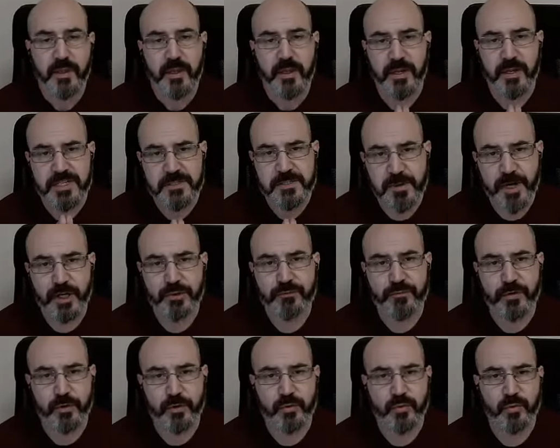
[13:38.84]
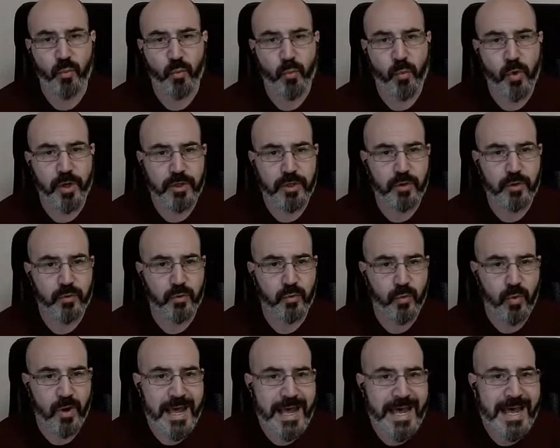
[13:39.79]
In a smartphone, what
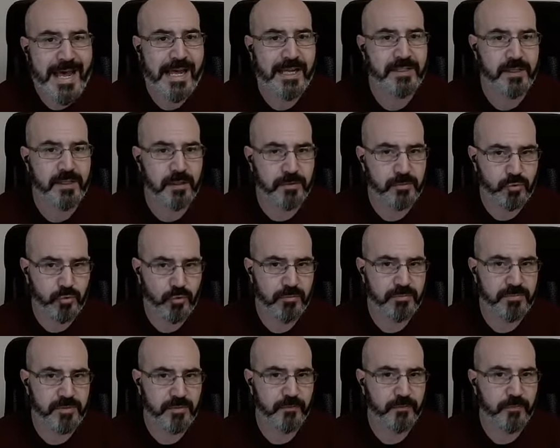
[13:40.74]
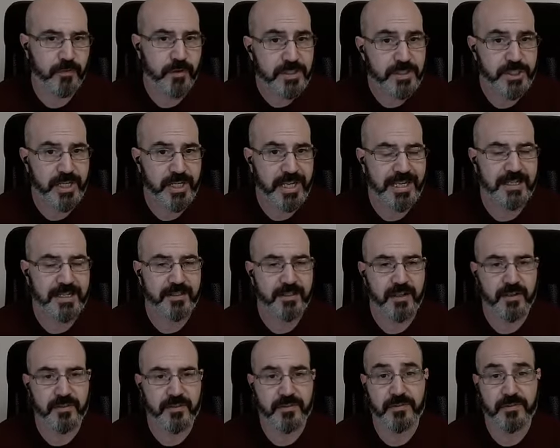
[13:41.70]
you add in terms of
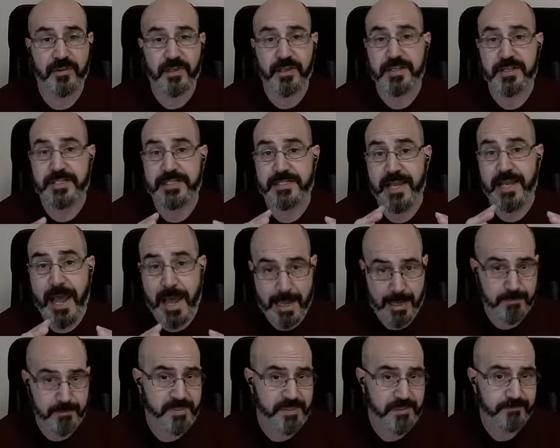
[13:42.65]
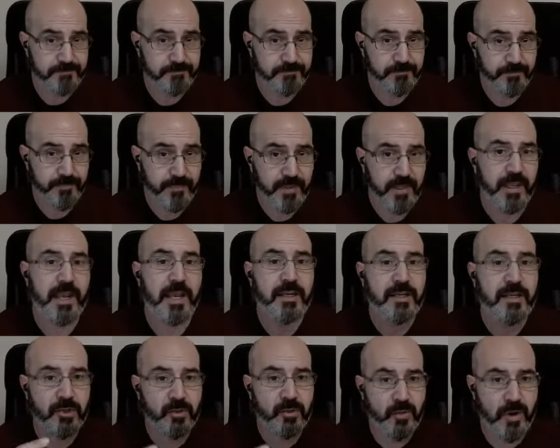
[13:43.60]
functionalities is apps.
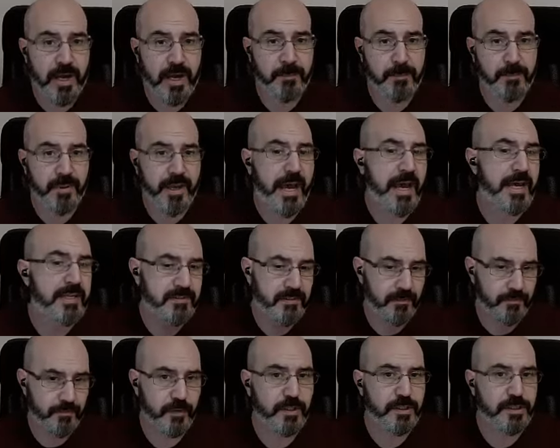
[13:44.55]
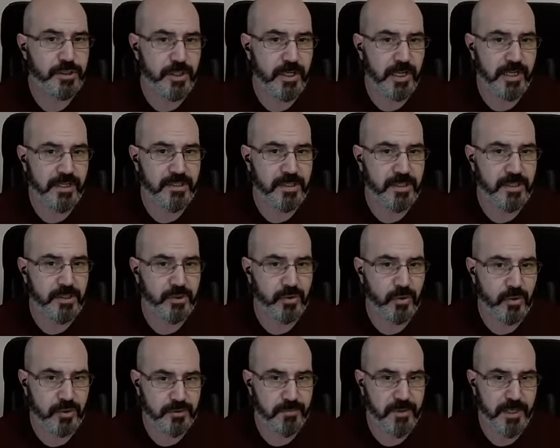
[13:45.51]
Any new app adds a functionality to
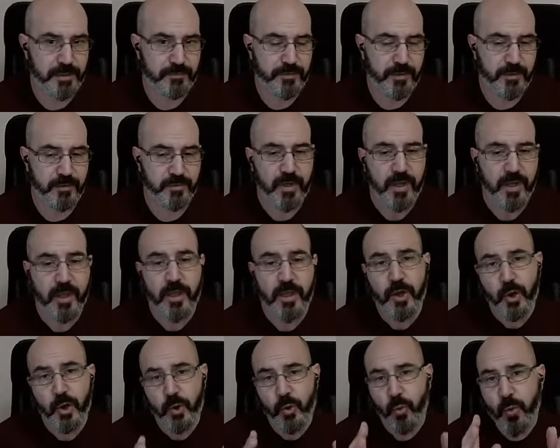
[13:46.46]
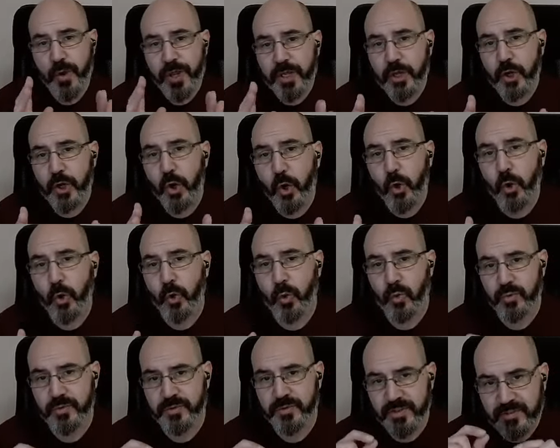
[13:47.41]
your smartphone. We
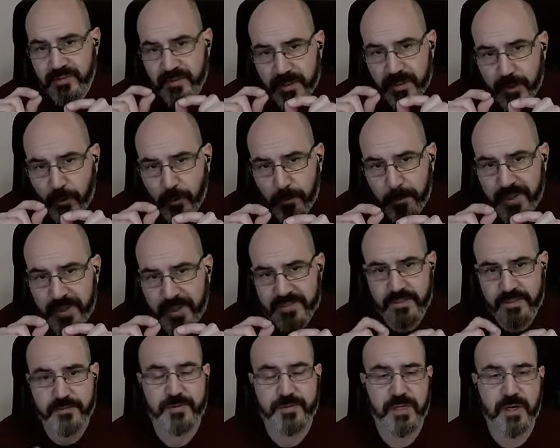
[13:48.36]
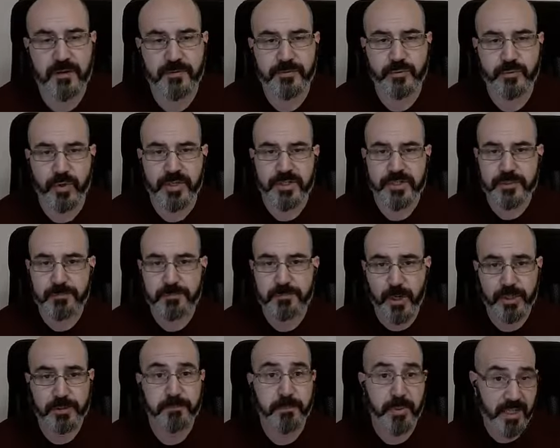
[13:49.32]
call these little bits of software
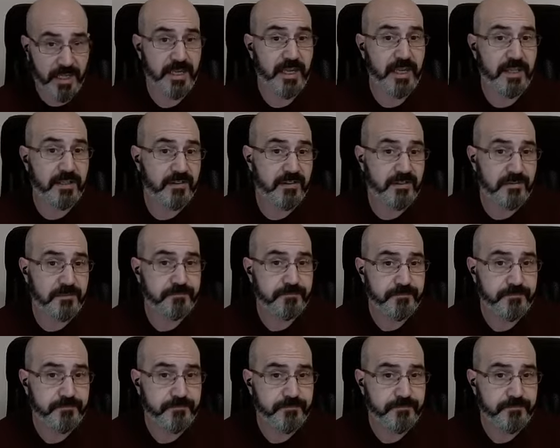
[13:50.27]
smart plugins,